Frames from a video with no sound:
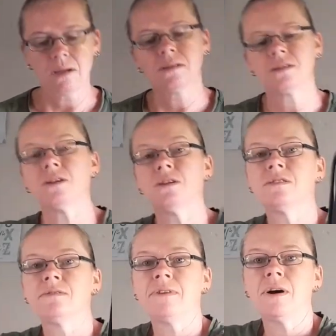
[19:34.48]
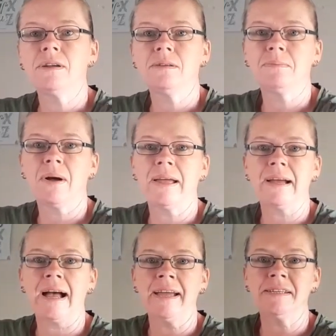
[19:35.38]
So you divide it
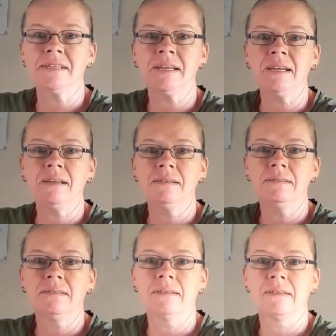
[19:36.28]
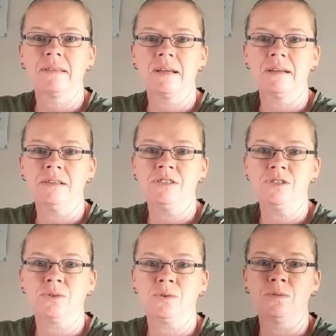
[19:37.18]
by 18, that is
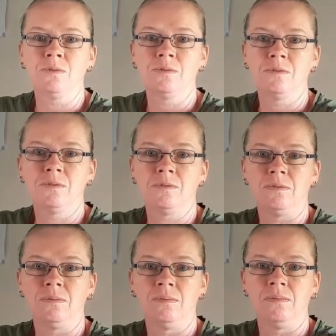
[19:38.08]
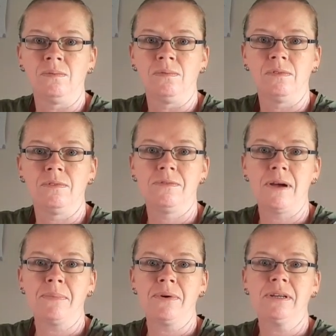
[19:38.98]
your
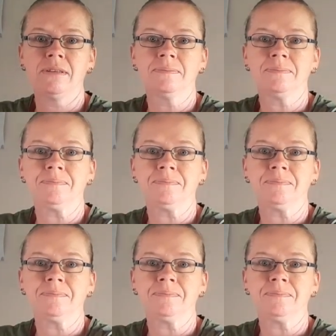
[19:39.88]
fabric